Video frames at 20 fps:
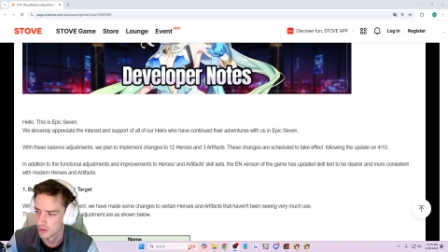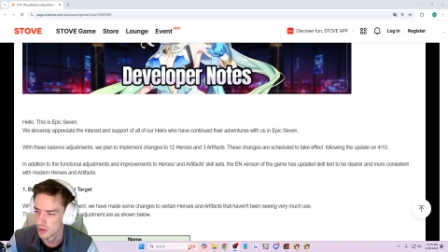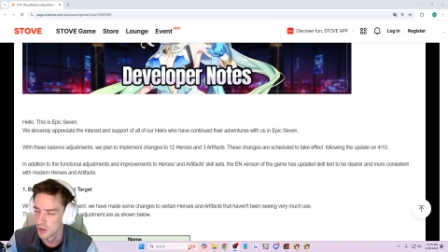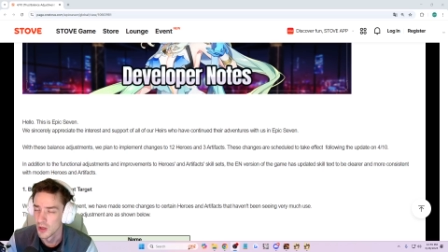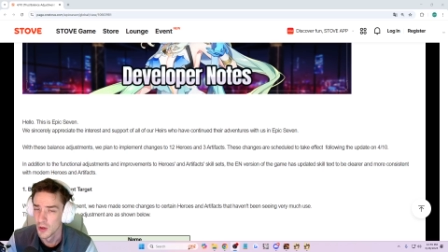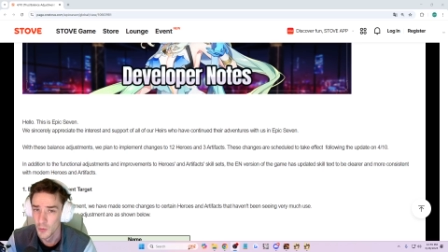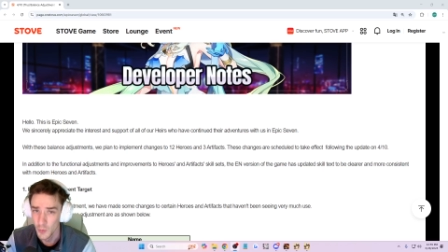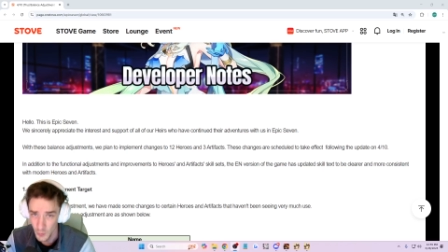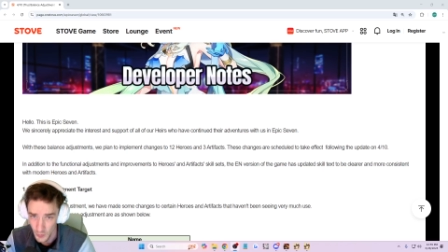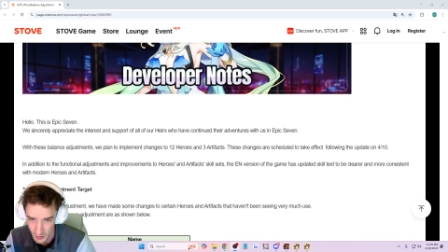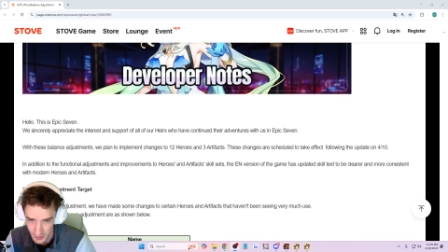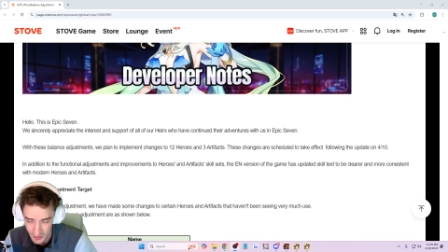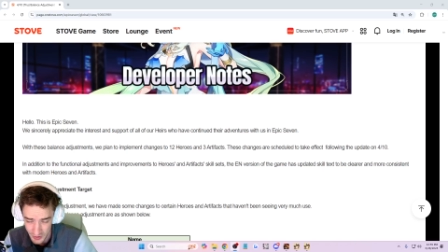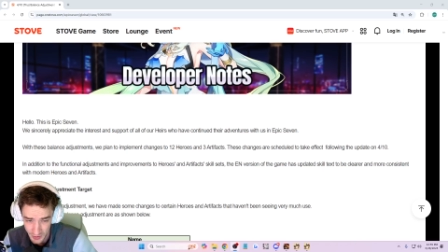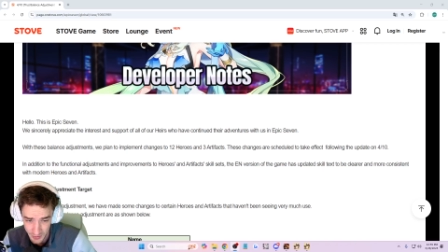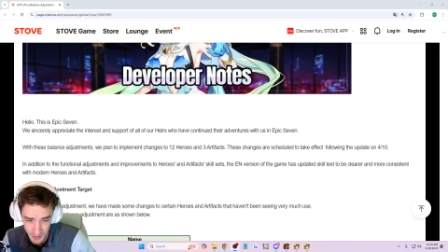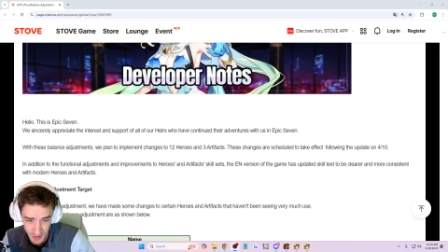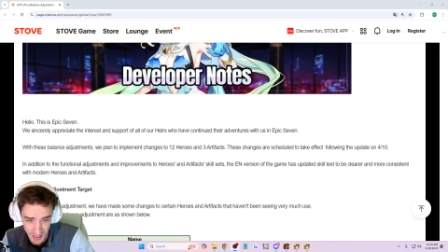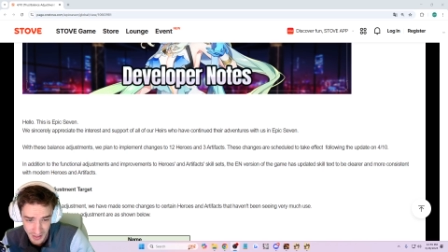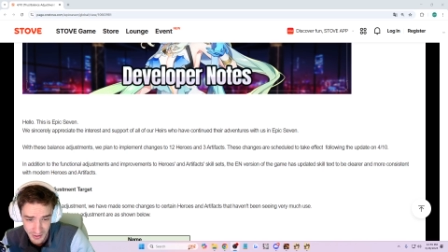What's
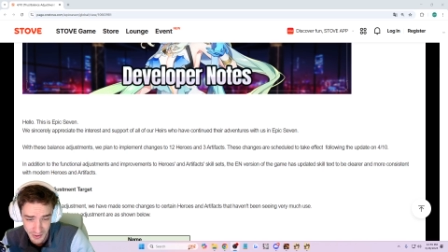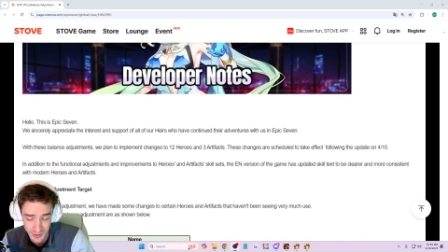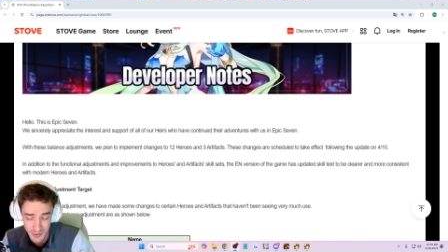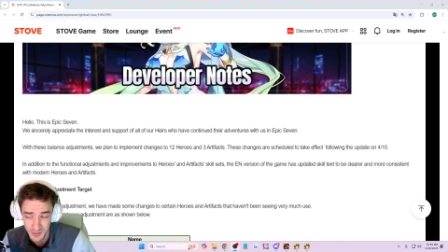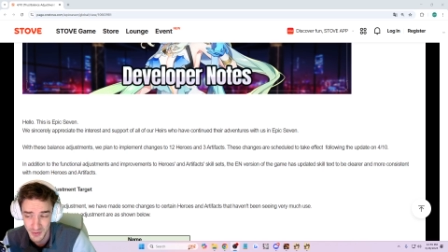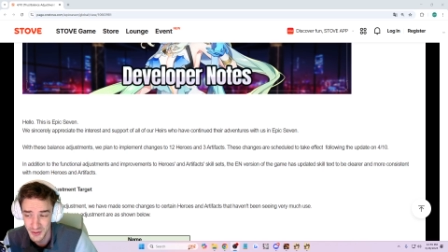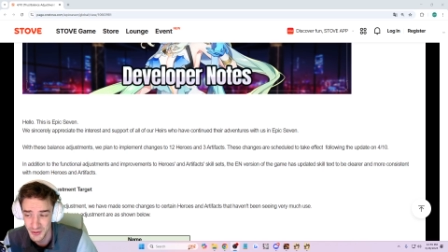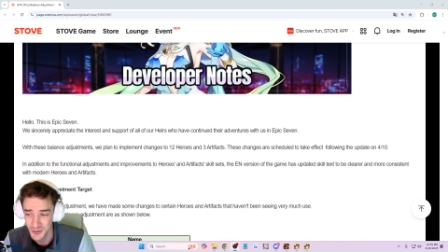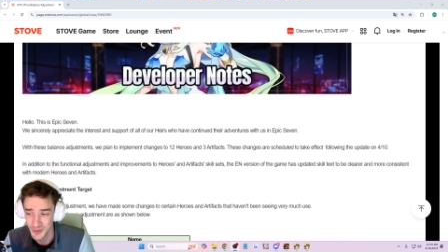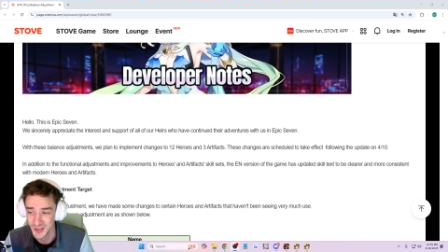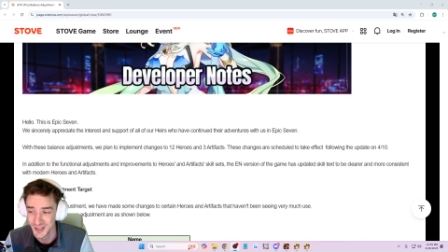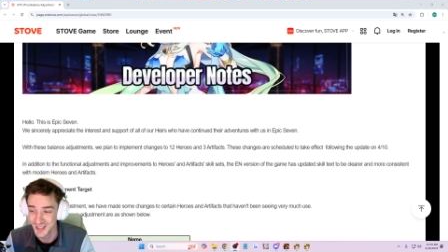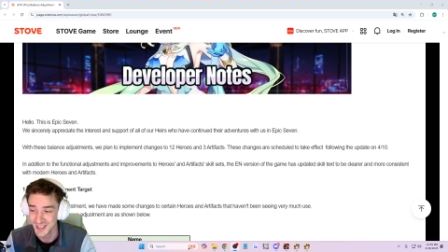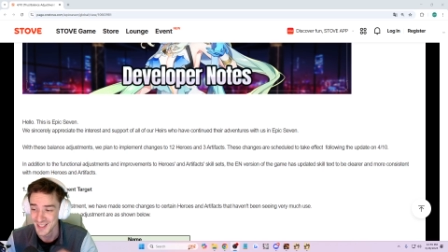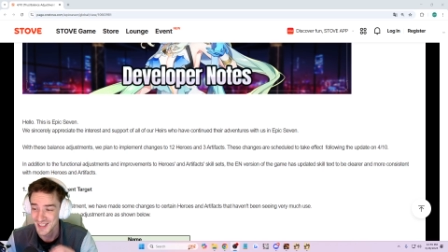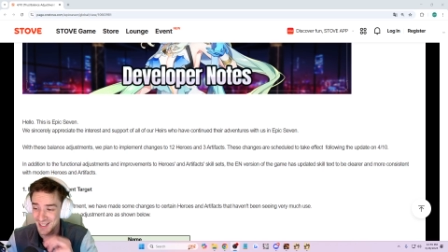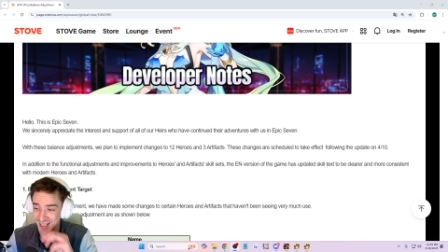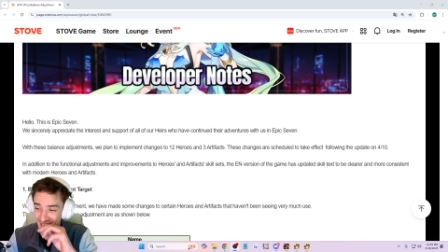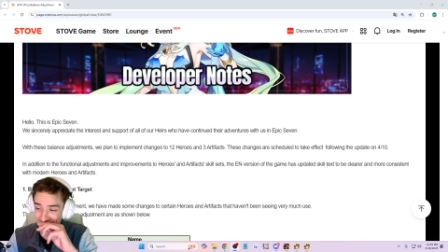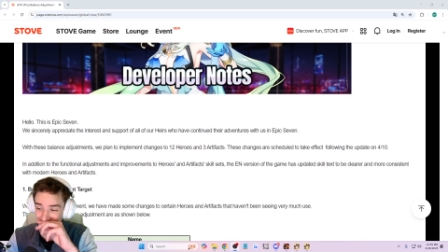up, guys? It's Mitch or
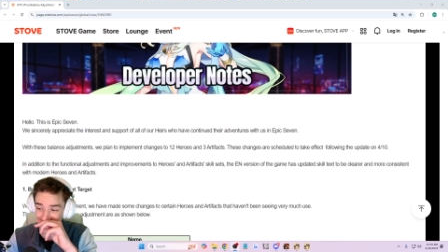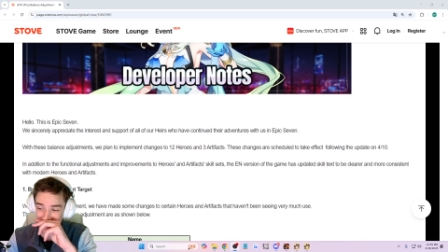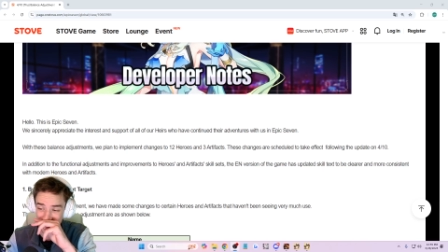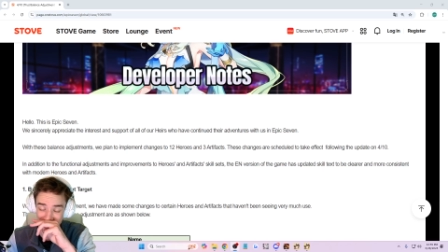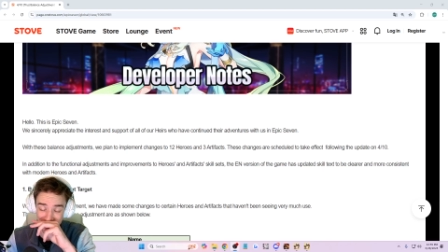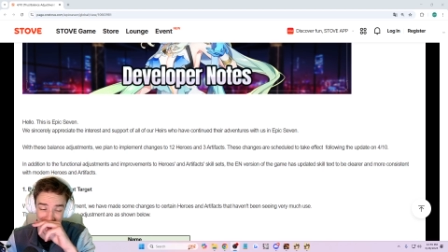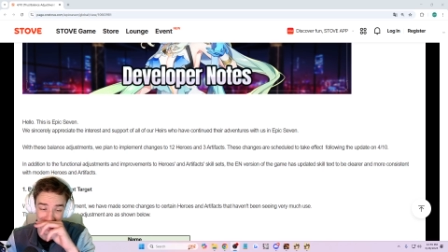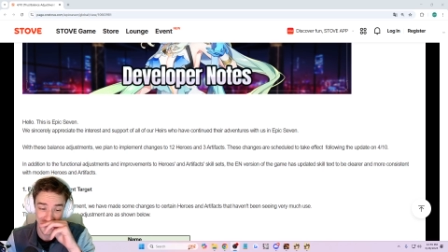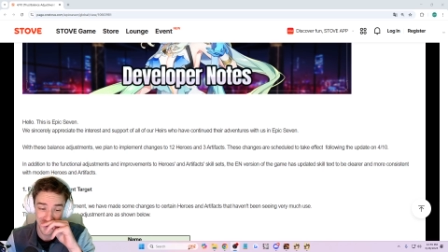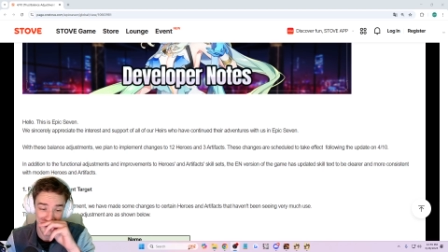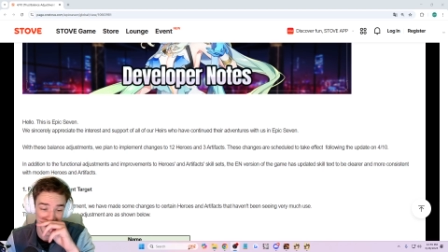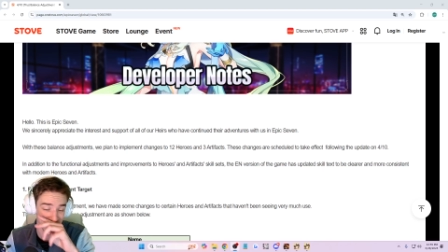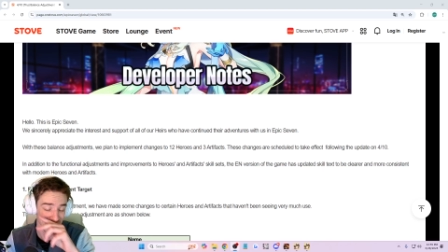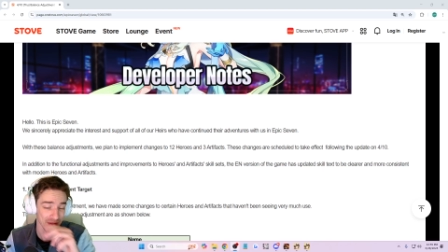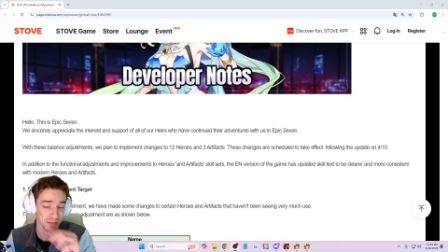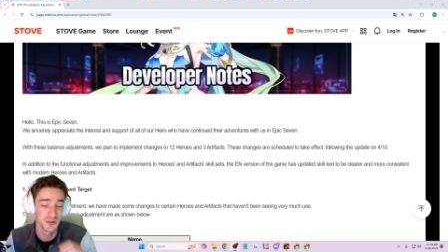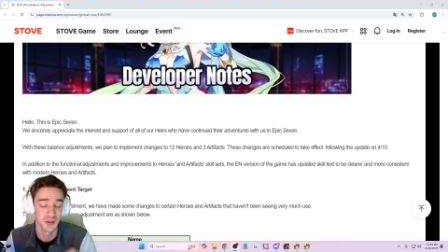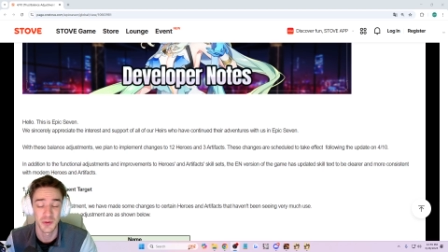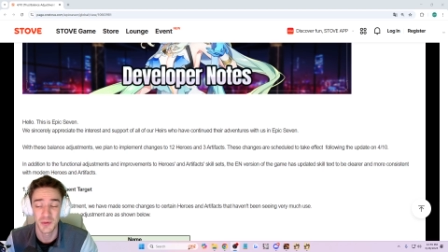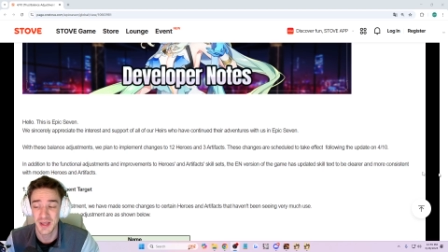Deity. I've just woken
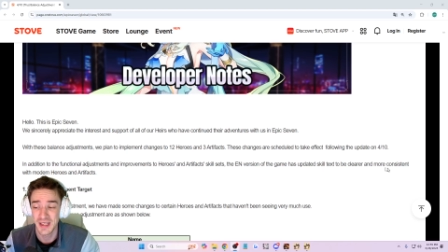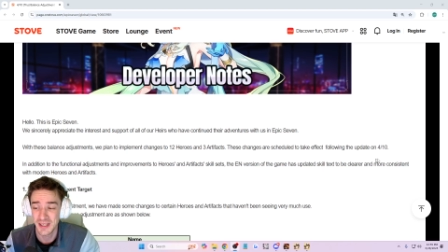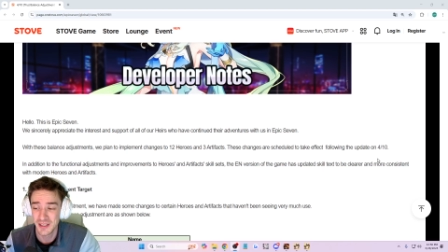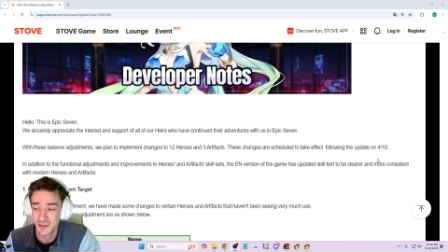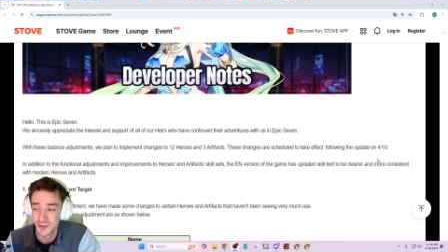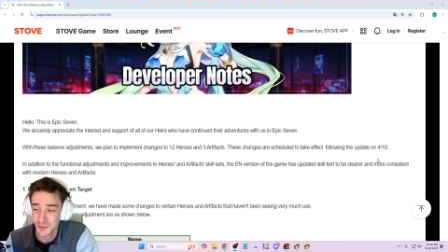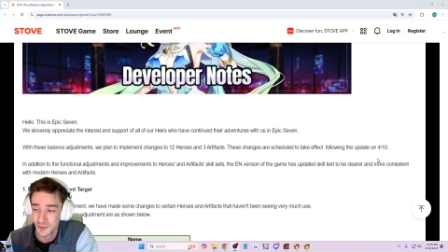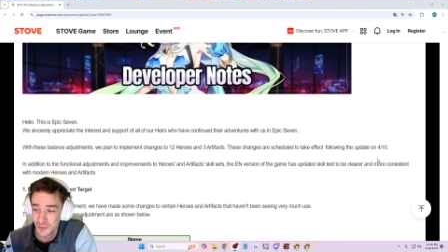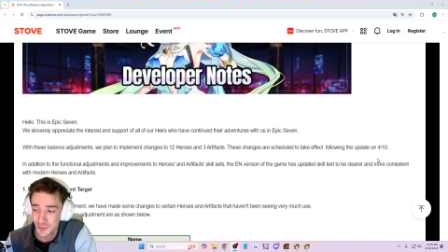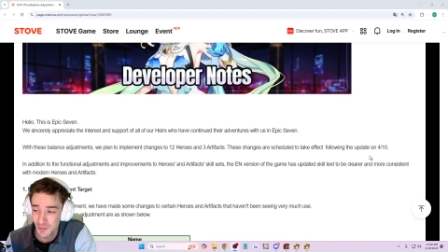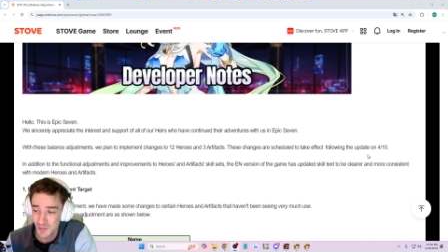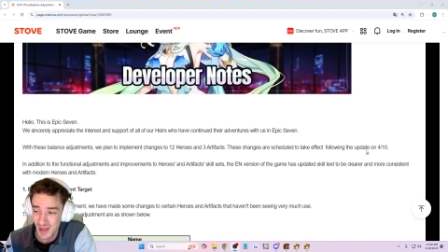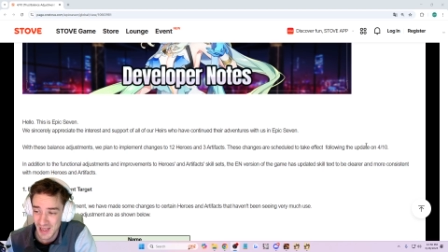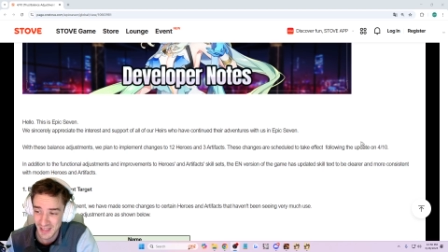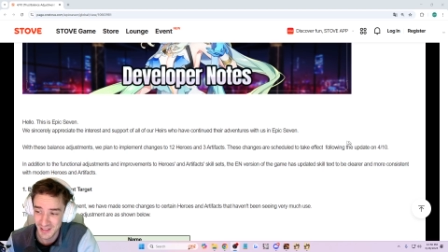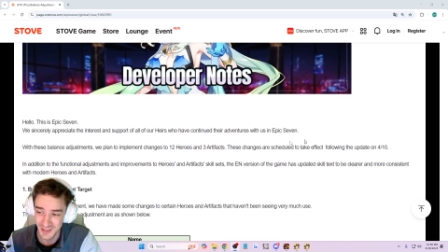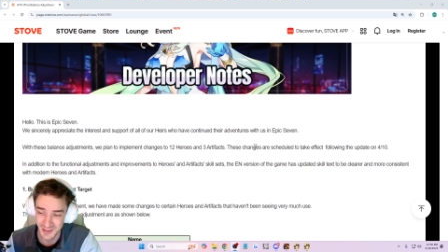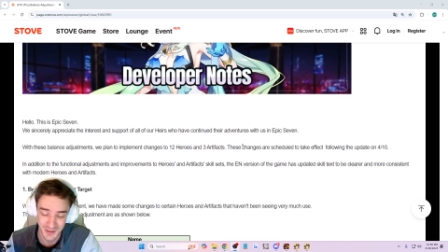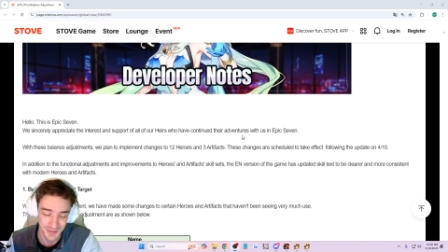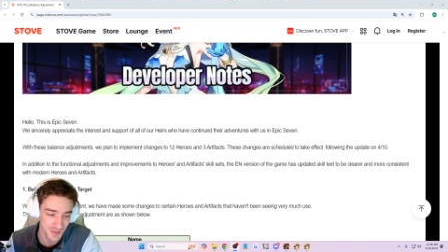up to a new
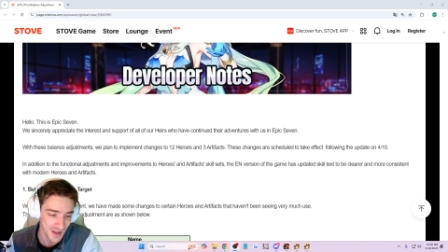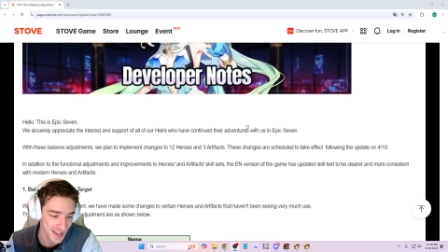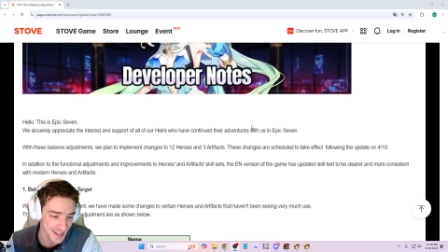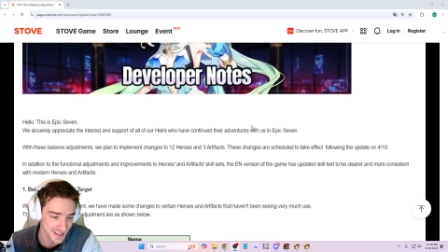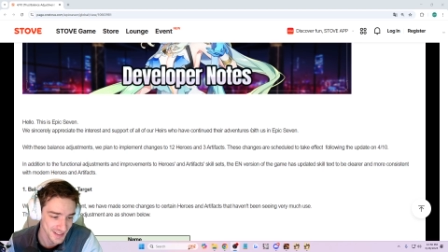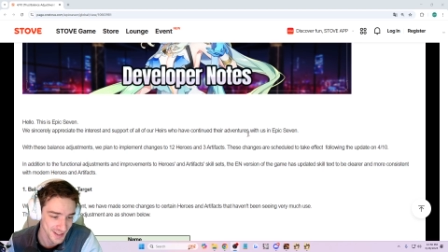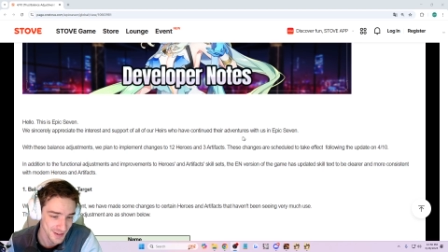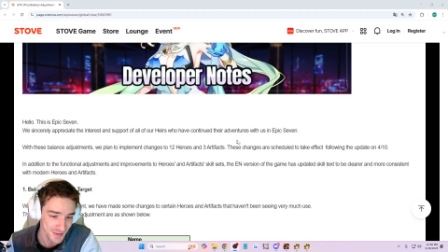balance patch.